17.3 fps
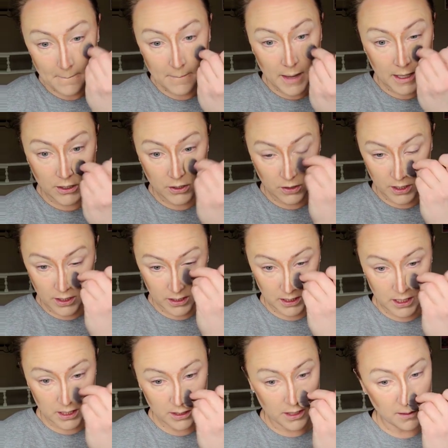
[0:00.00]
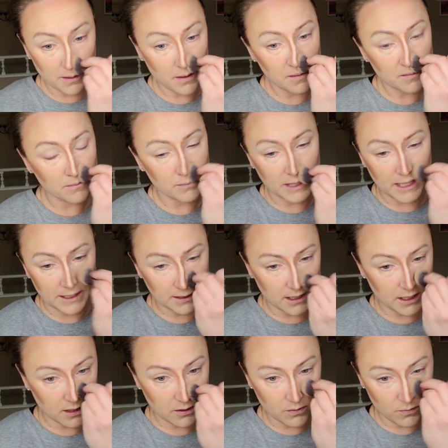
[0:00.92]
And you can either blend
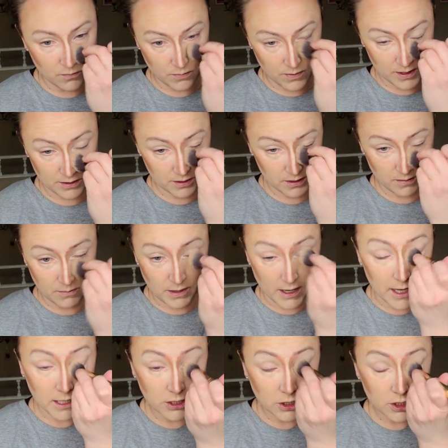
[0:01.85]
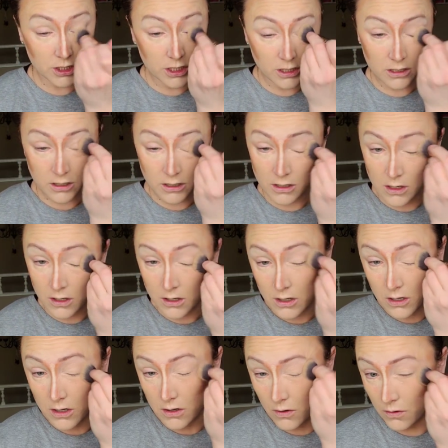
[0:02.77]
out with the brush,
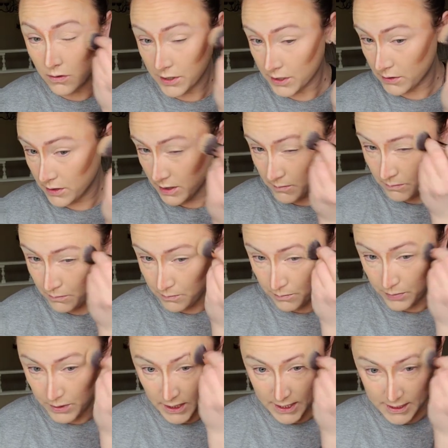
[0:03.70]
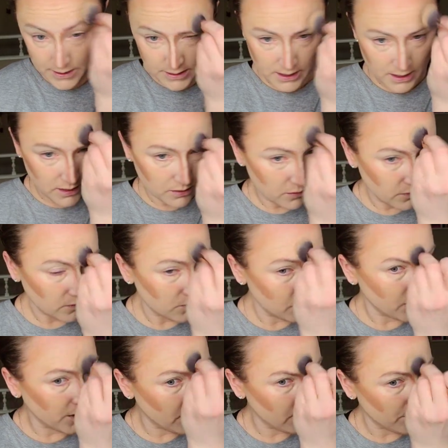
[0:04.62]
or you can blend out
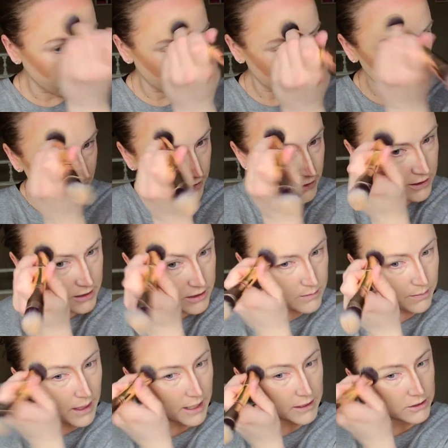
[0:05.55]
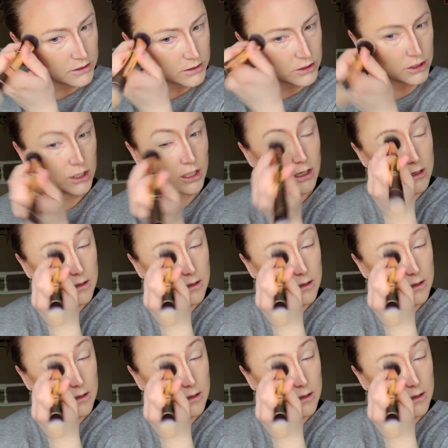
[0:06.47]
with a perfector sponge.